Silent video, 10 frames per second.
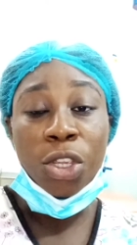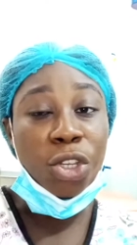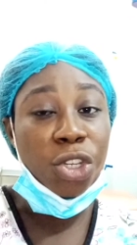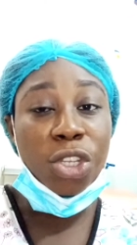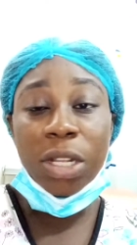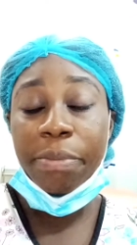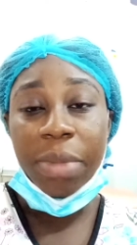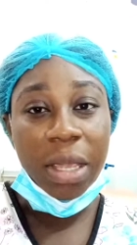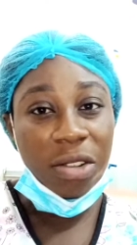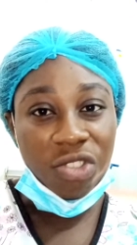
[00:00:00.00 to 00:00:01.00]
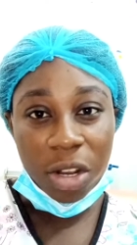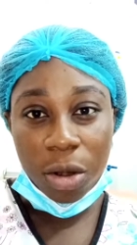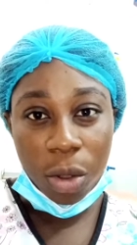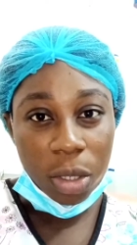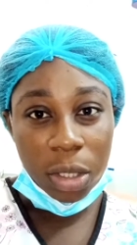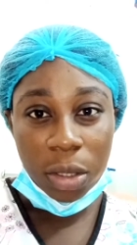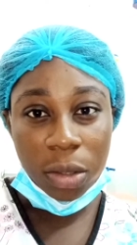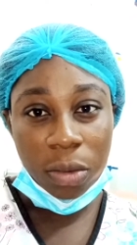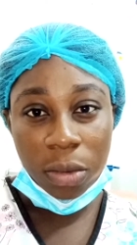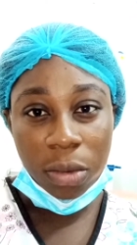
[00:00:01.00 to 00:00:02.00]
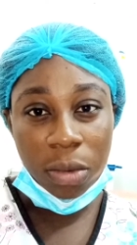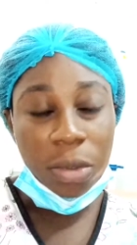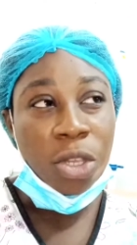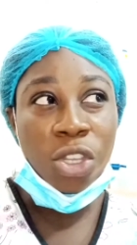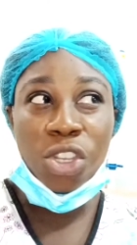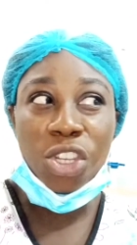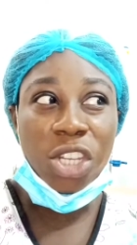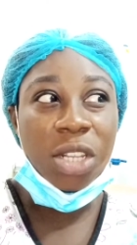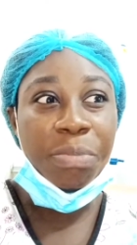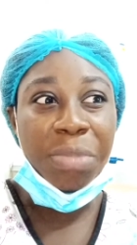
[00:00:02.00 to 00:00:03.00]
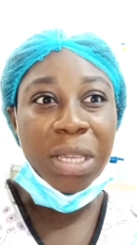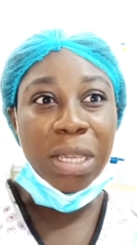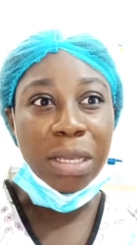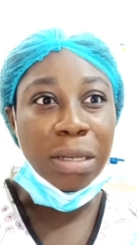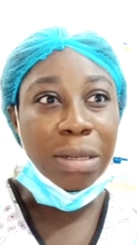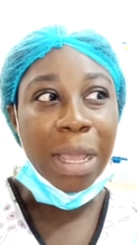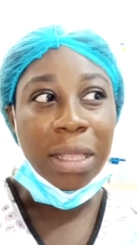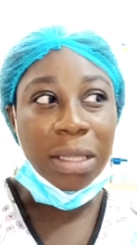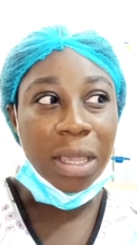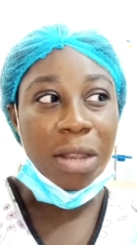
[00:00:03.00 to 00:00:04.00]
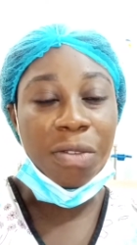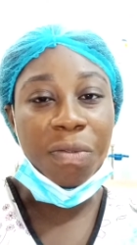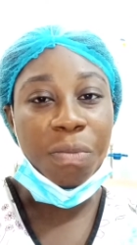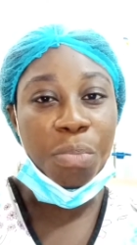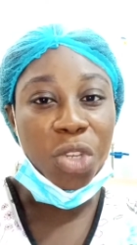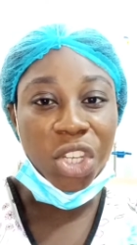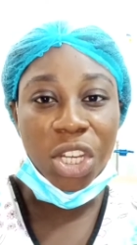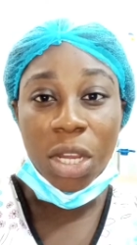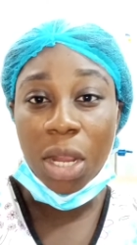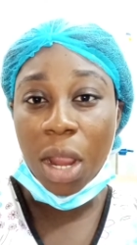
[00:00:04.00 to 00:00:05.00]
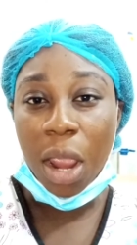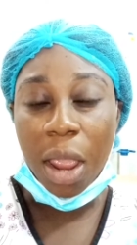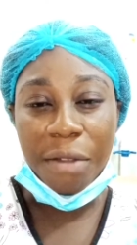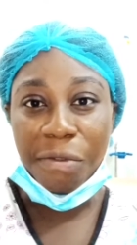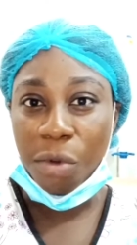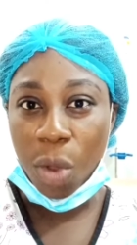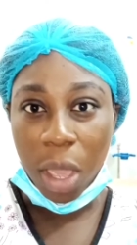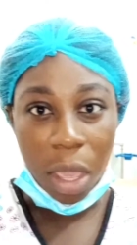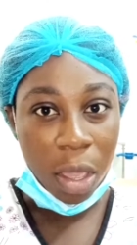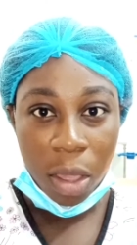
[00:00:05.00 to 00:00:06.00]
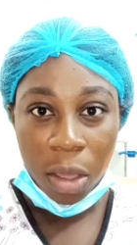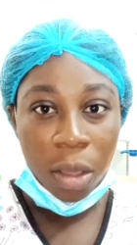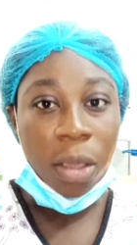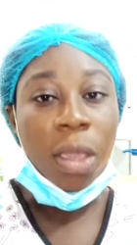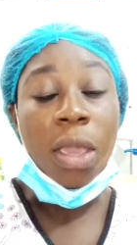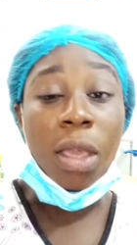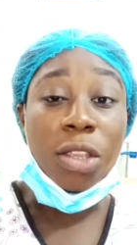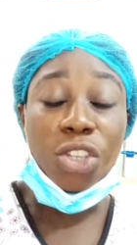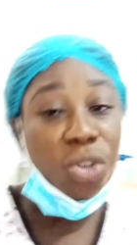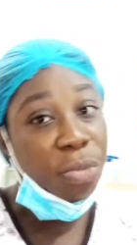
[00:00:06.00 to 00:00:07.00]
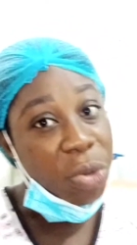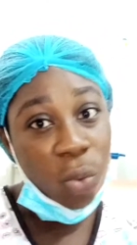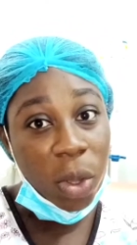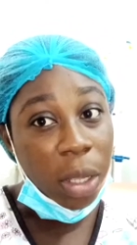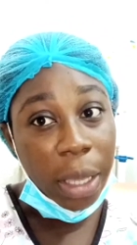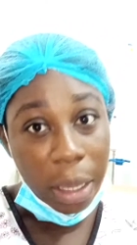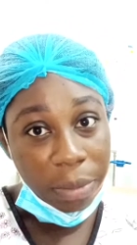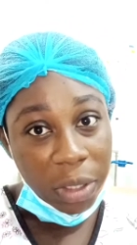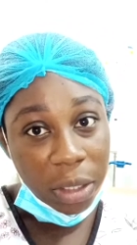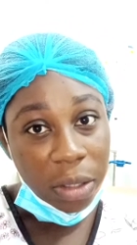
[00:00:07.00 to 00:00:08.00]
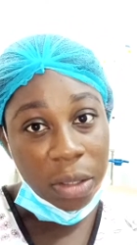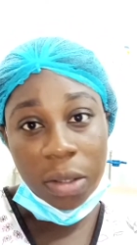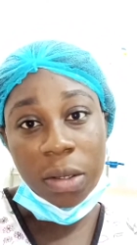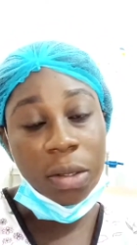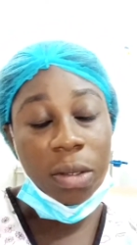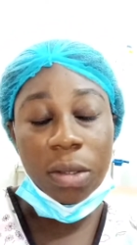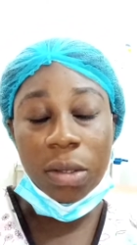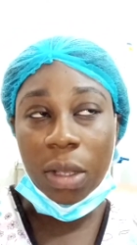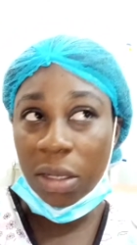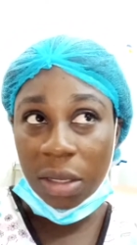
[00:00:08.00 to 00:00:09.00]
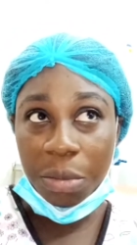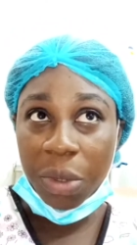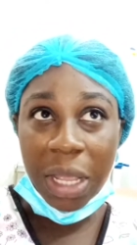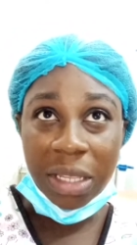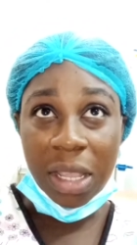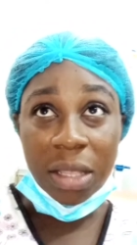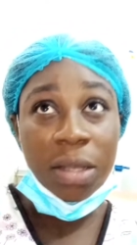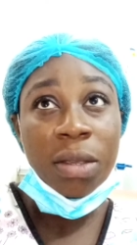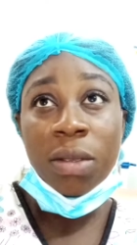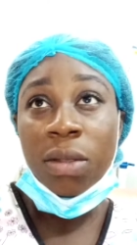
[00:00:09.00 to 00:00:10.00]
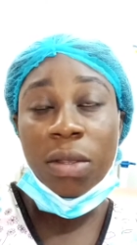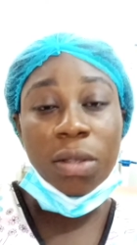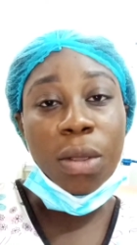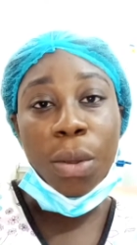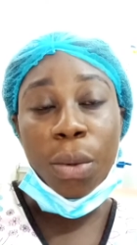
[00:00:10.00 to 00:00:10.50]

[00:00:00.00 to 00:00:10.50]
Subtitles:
you shouldn't be in dreadlocks. You shouldn't be in that kind of bushy afro hair. It should be well kept. As simple as that. So